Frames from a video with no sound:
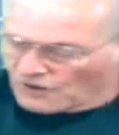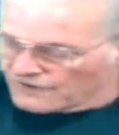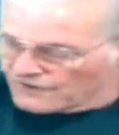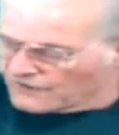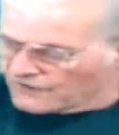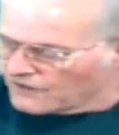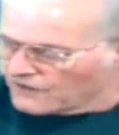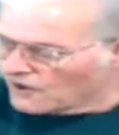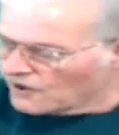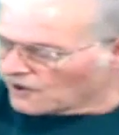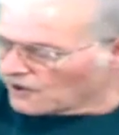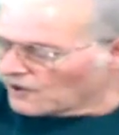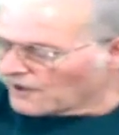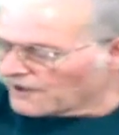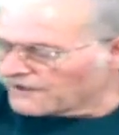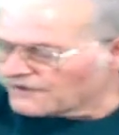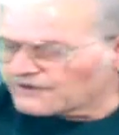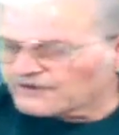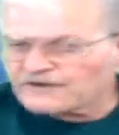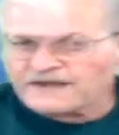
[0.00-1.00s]
you're going
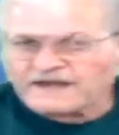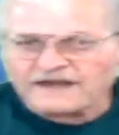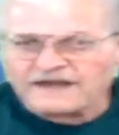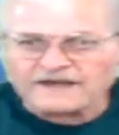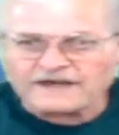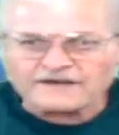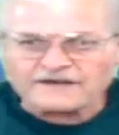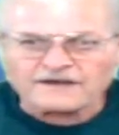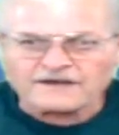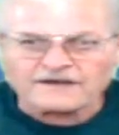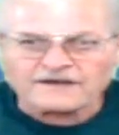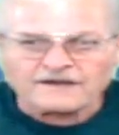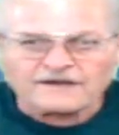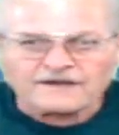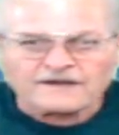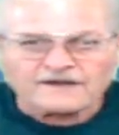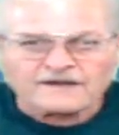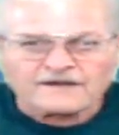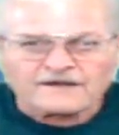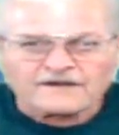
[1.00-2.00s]
to need
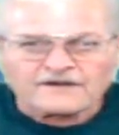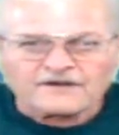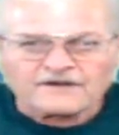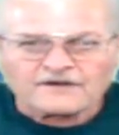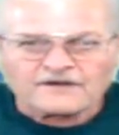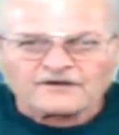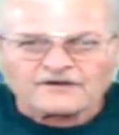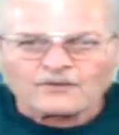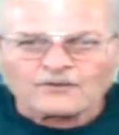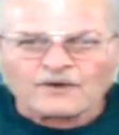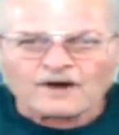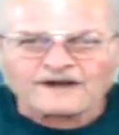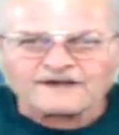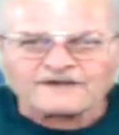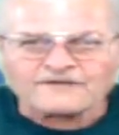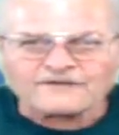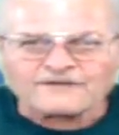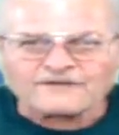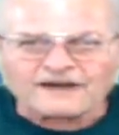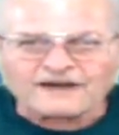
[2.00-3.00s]
walking
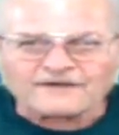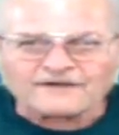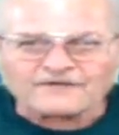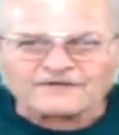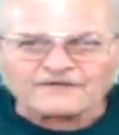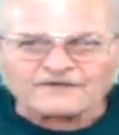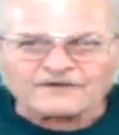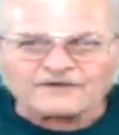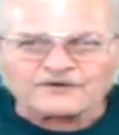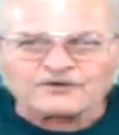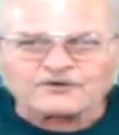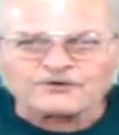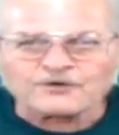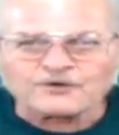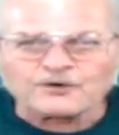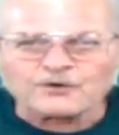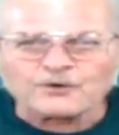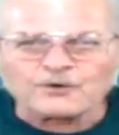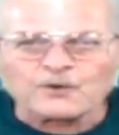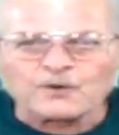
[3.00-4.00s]
sticks,
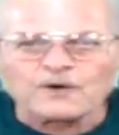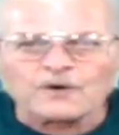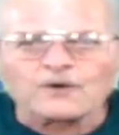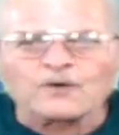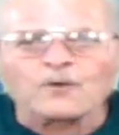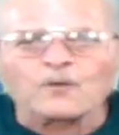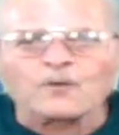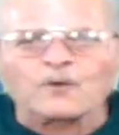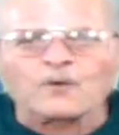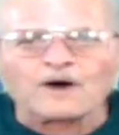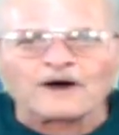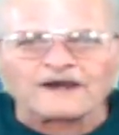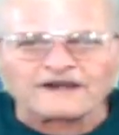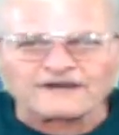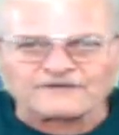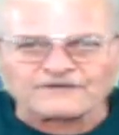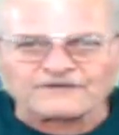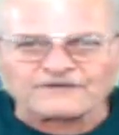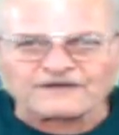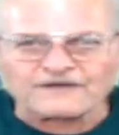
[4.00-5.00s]
2 walking
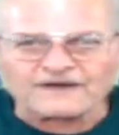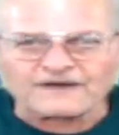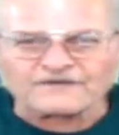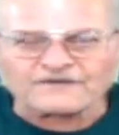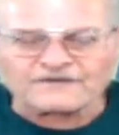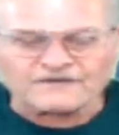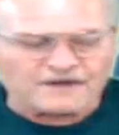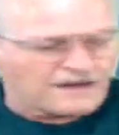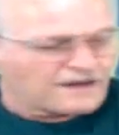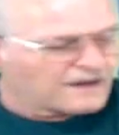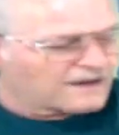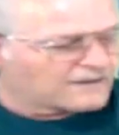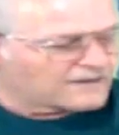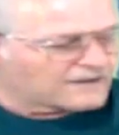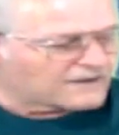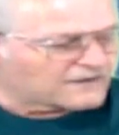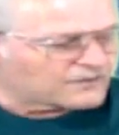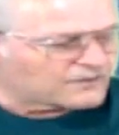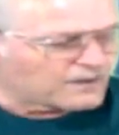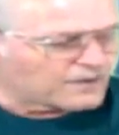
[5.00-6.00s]
sticks,
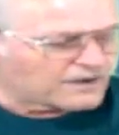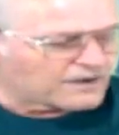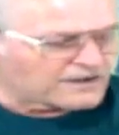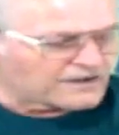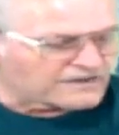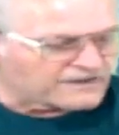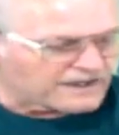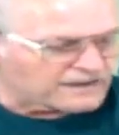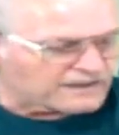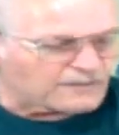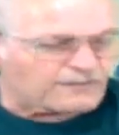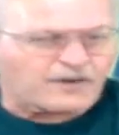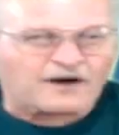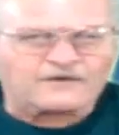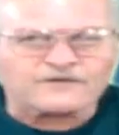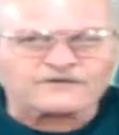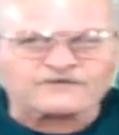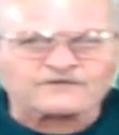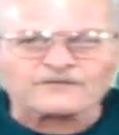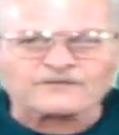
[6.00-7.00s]
because we're going to take the
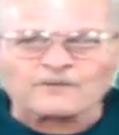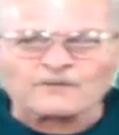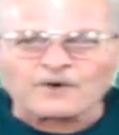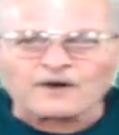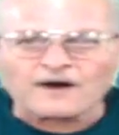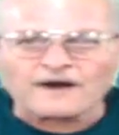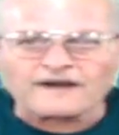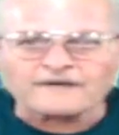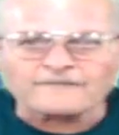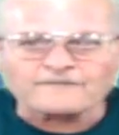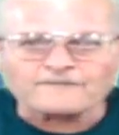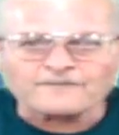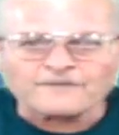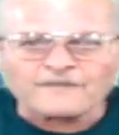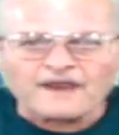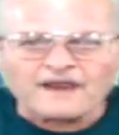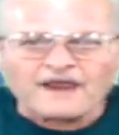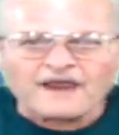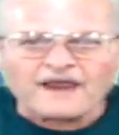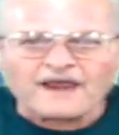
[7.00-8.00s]
parts from one,
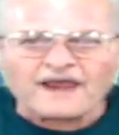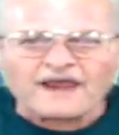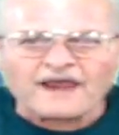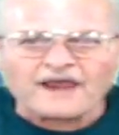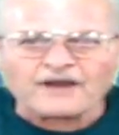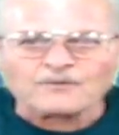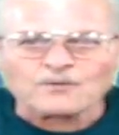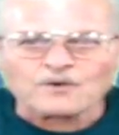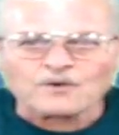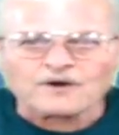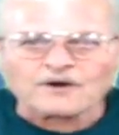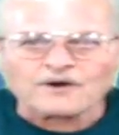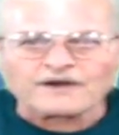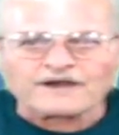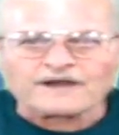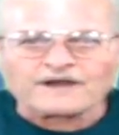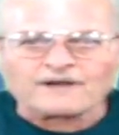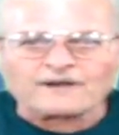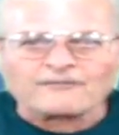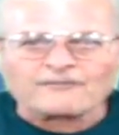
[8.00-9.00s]
and we're going to
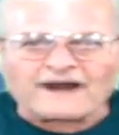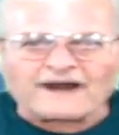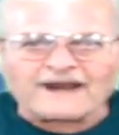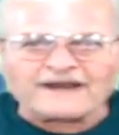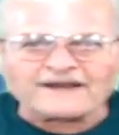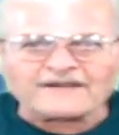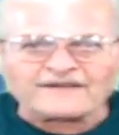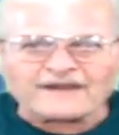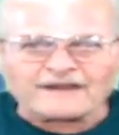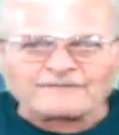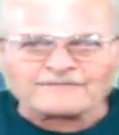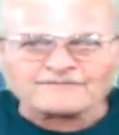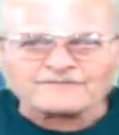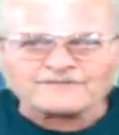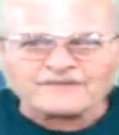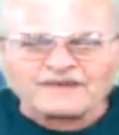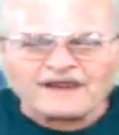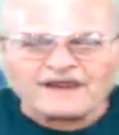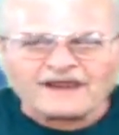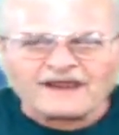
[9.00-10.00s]
combine them
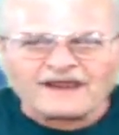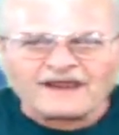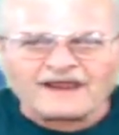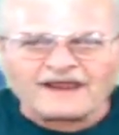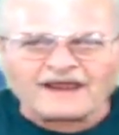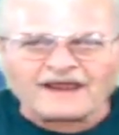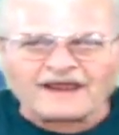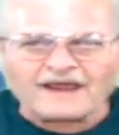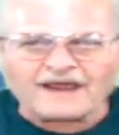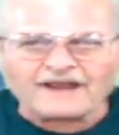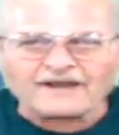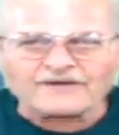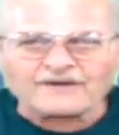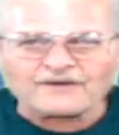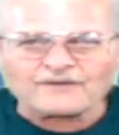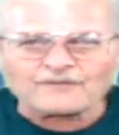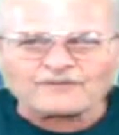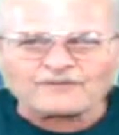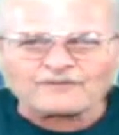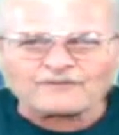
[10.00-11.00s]

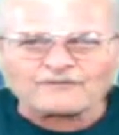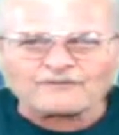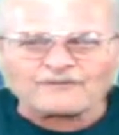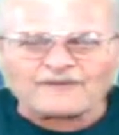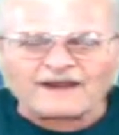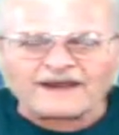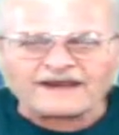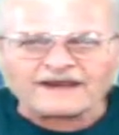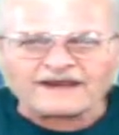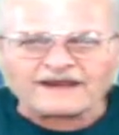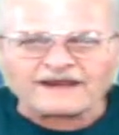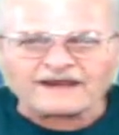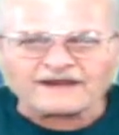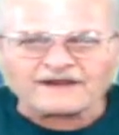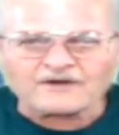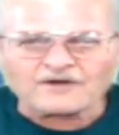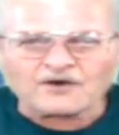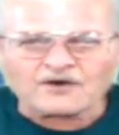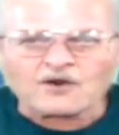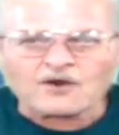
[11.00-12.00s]
and make a
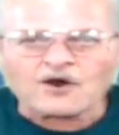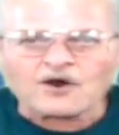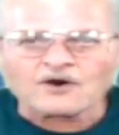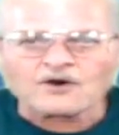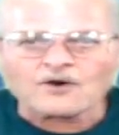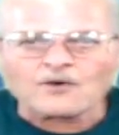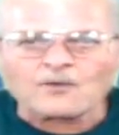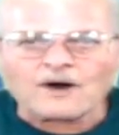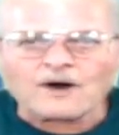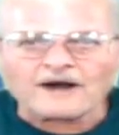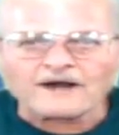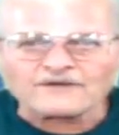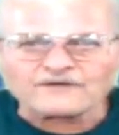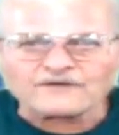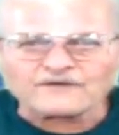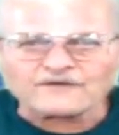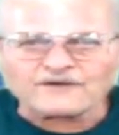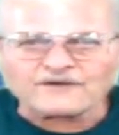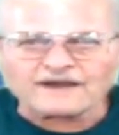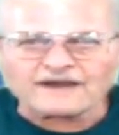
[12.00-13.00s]
longer walking
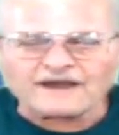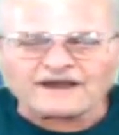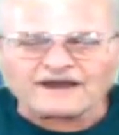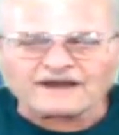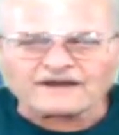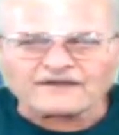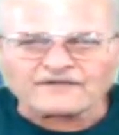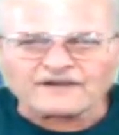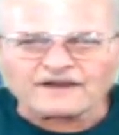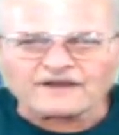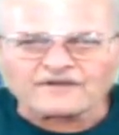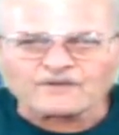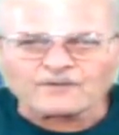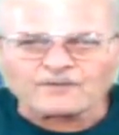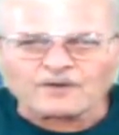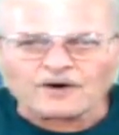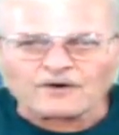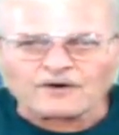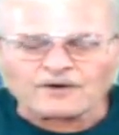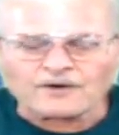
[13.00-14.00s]
stick out of the other
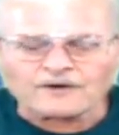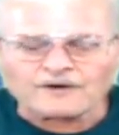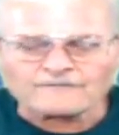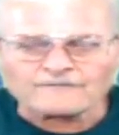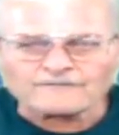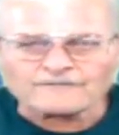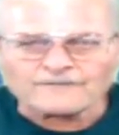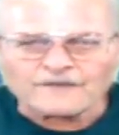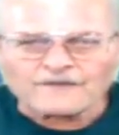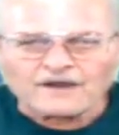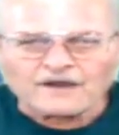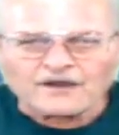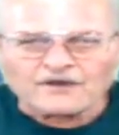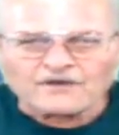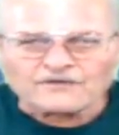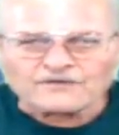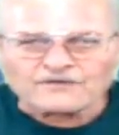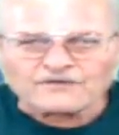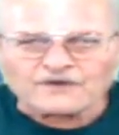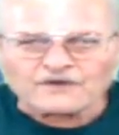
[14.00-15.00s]
pole.
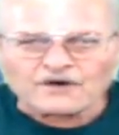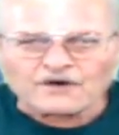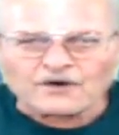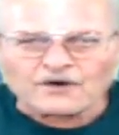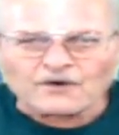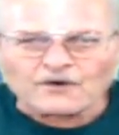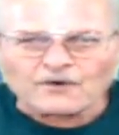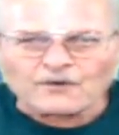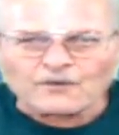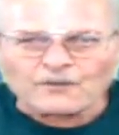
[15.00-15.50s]
So